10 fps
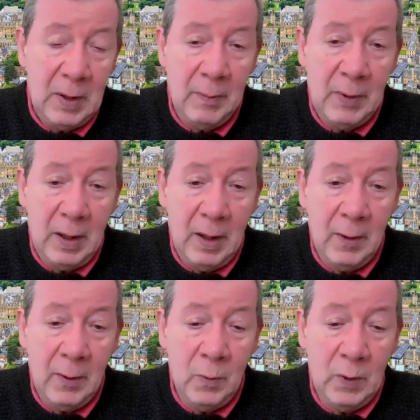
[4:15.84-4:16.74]
about
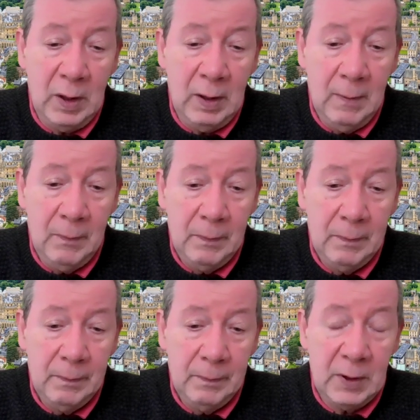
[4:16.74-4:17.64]
how we
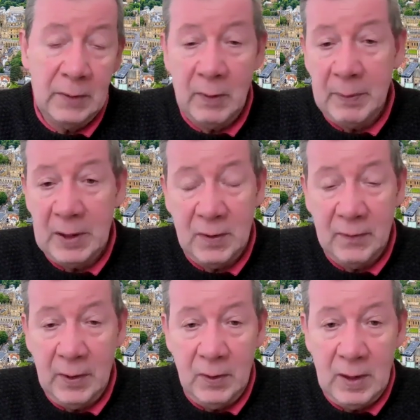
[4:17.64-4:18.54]
deliver better
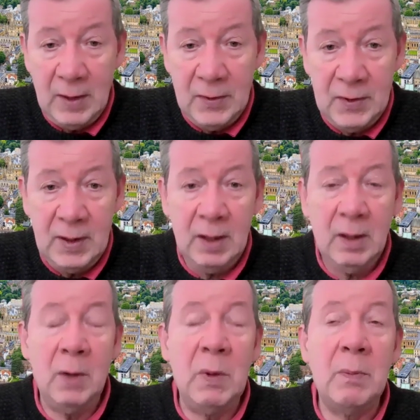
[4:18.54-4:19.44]
value cancer care,
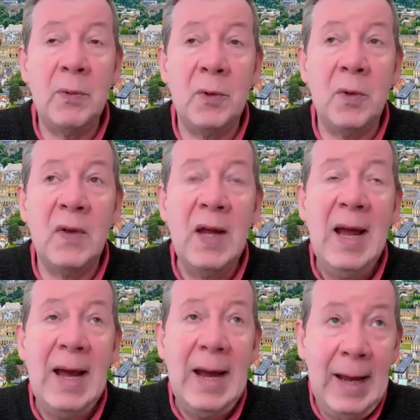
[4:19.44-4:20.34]
how we improve
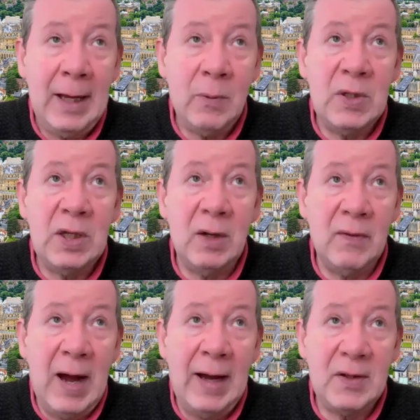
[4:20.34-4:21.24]
equity
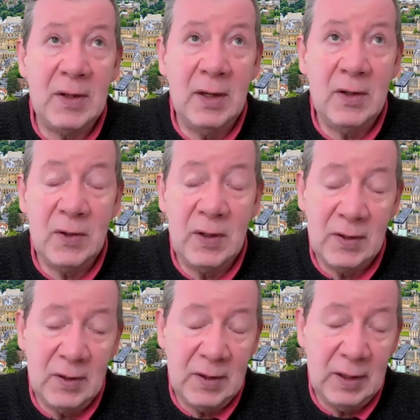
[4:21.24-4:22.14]
of access to
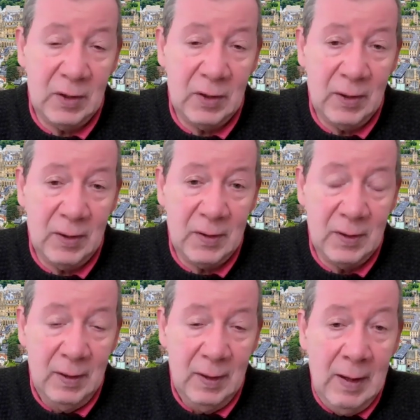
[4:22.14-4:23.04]
existing
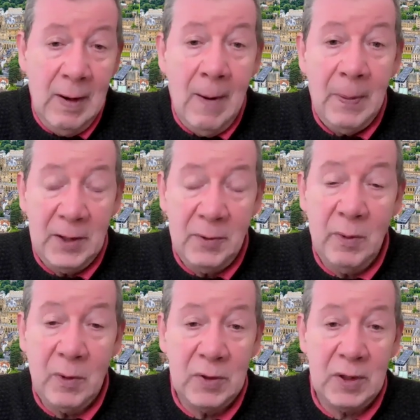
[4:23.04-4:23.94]
drugs. That's what
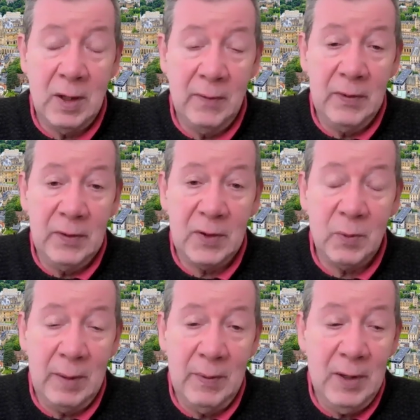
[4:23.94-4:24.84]
we're going to cover in this
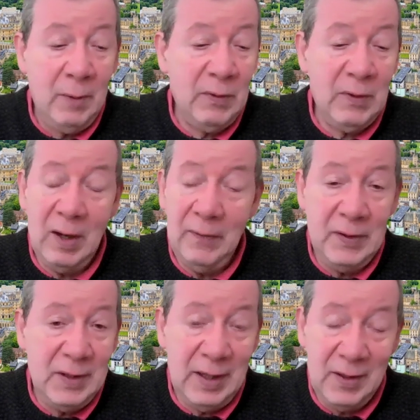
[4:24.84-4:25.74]
webinar. We've got a
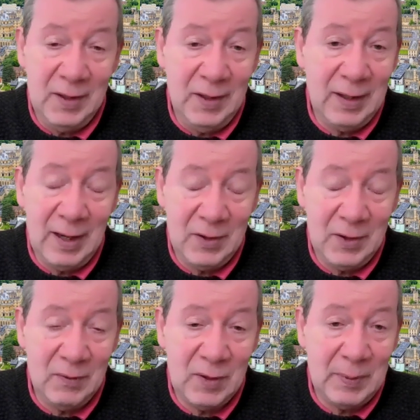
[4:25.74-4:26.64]
fantastic
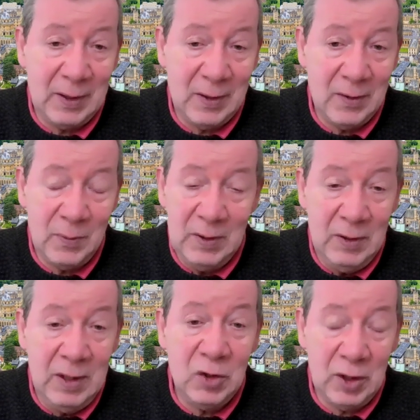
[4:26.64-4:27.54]
cast of speakers. We
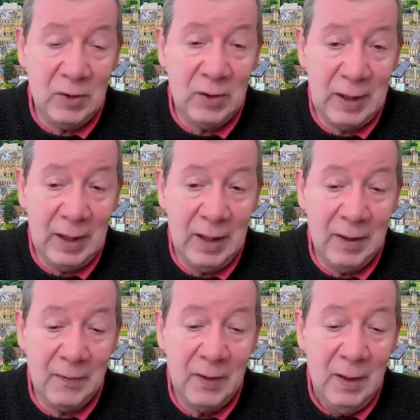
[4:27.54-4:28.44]
really genuinely
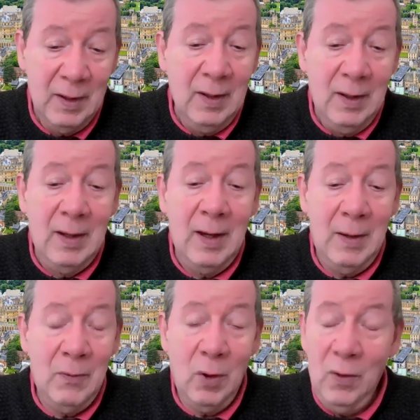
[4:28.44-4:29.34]
have.
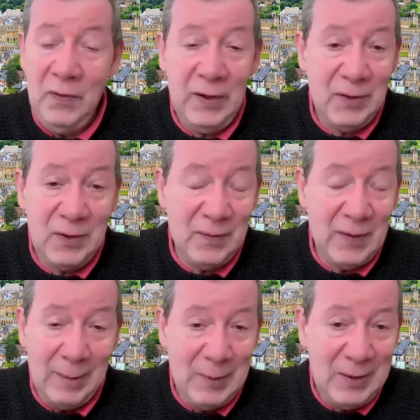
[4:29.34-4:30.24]
All friends of
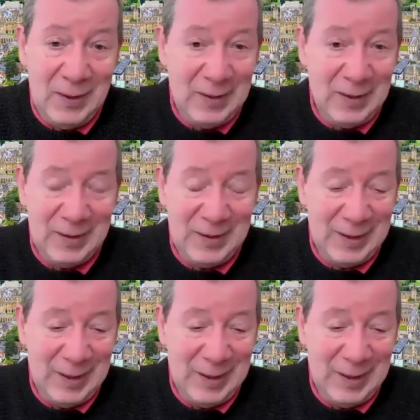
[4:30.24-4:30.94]
Ahmed that